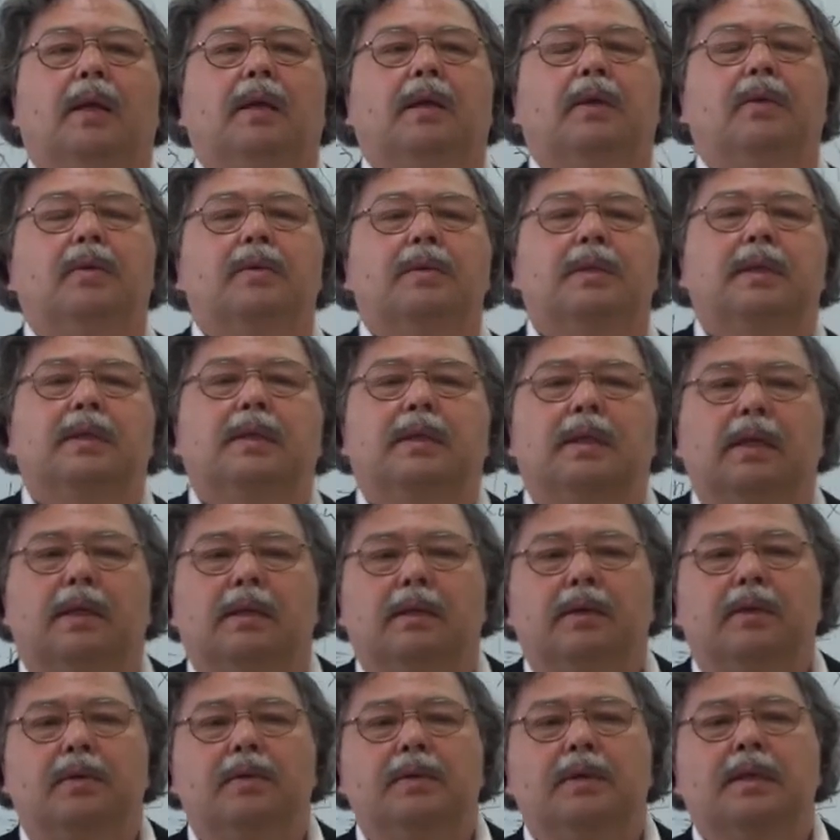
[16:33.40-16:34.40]

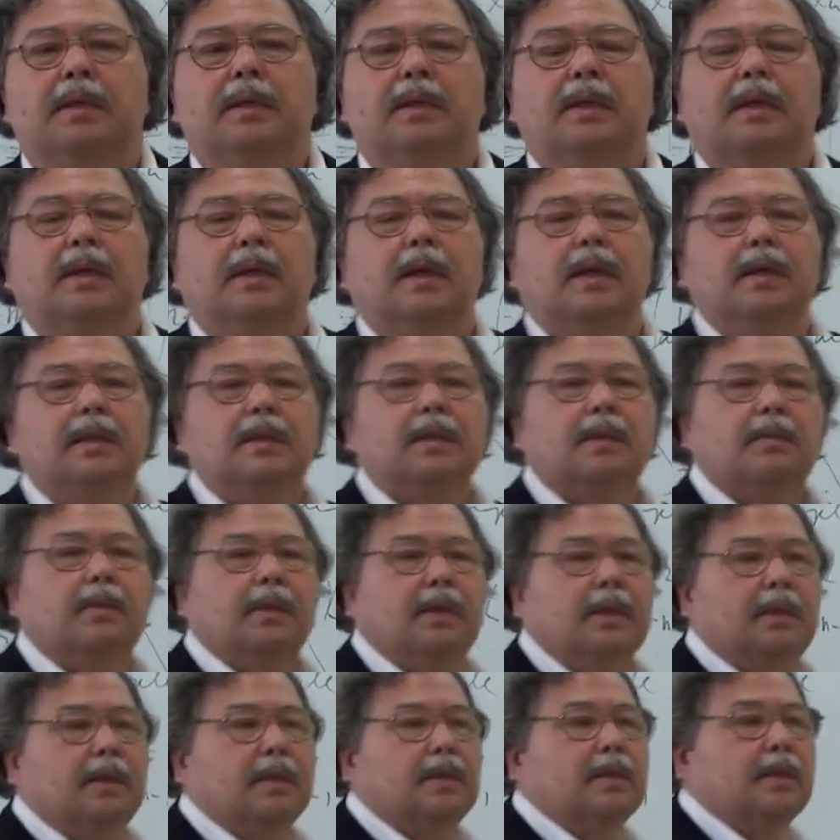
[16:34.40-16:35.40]
using the
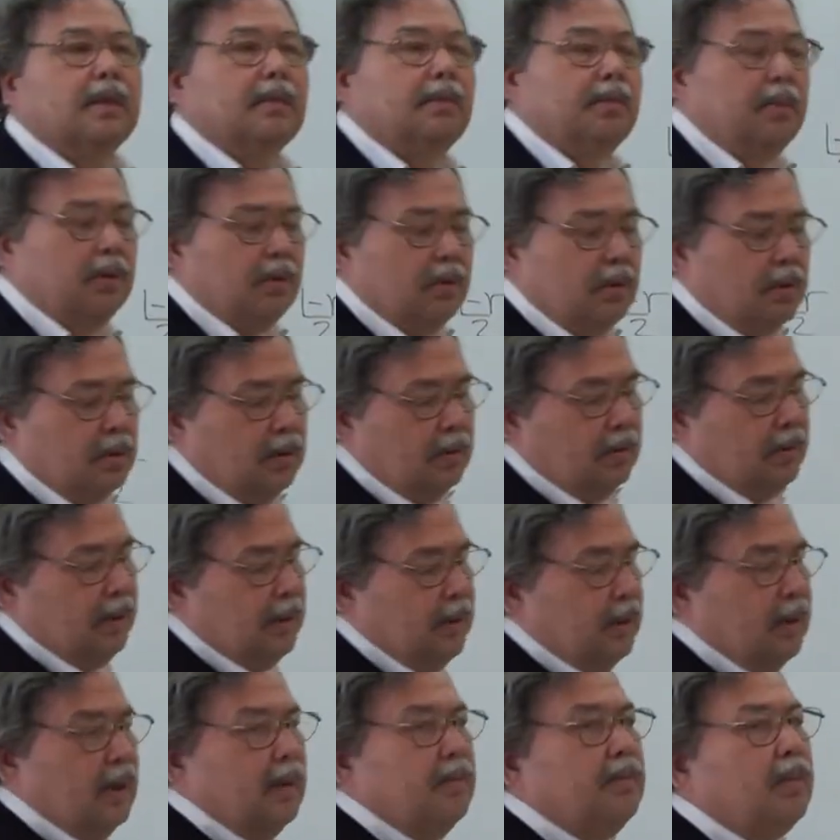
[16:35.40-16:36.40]
chi-square distribution
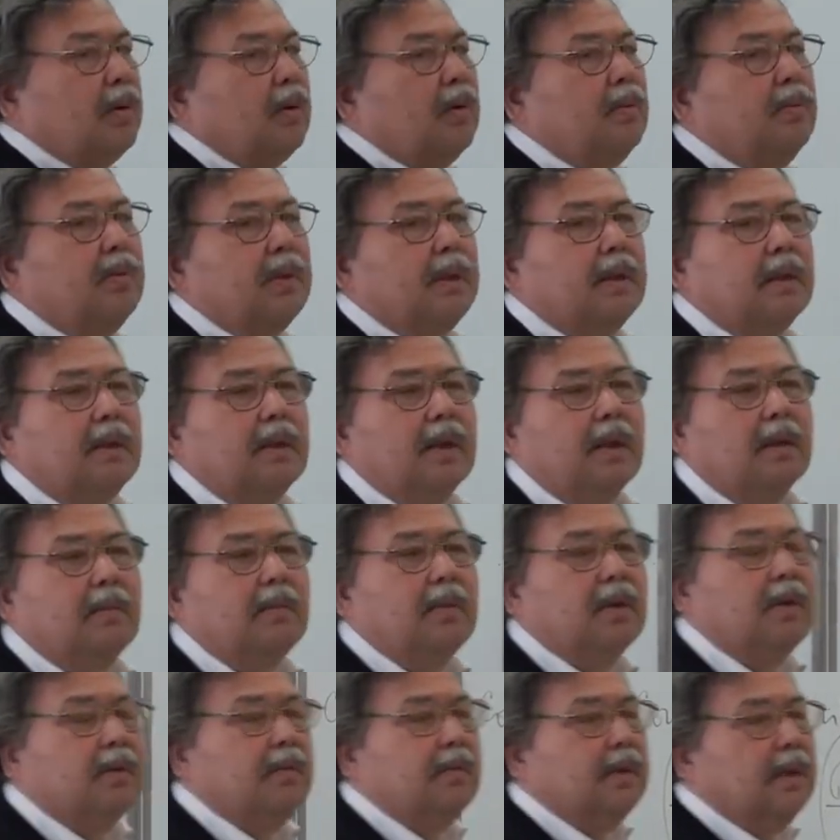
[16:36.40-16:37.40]
with an appropriate
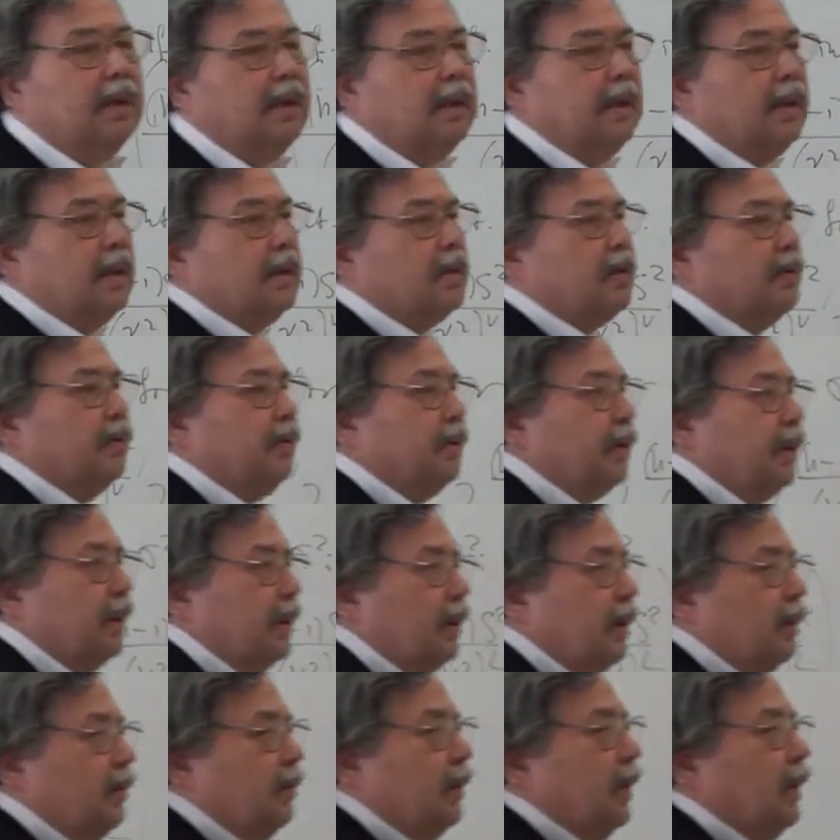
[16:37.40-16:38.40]
number of degrees of
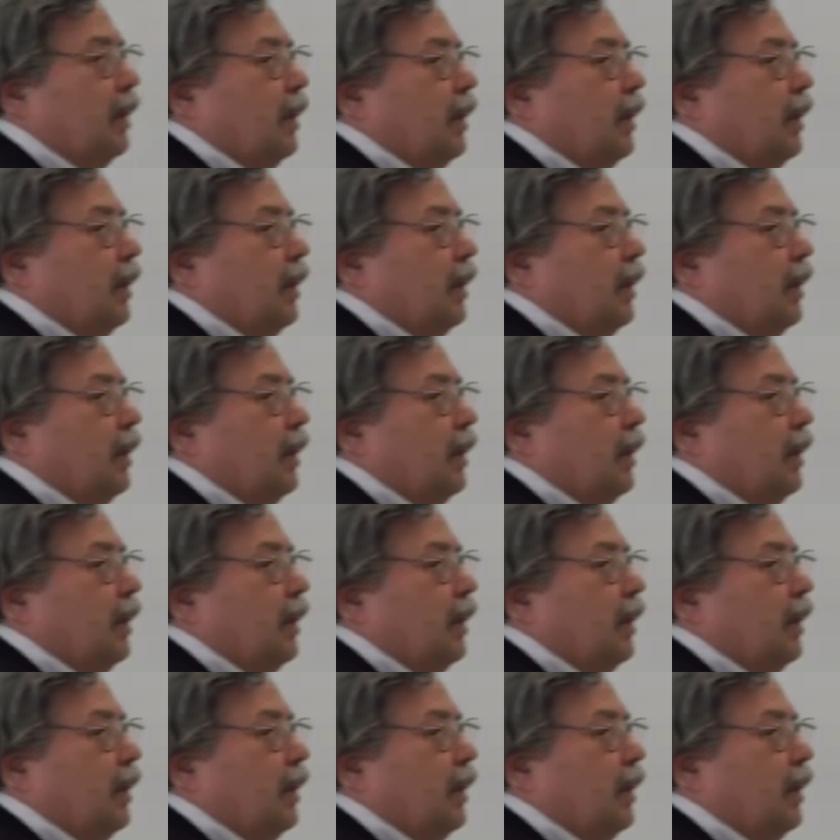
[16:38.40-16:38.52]
freedom,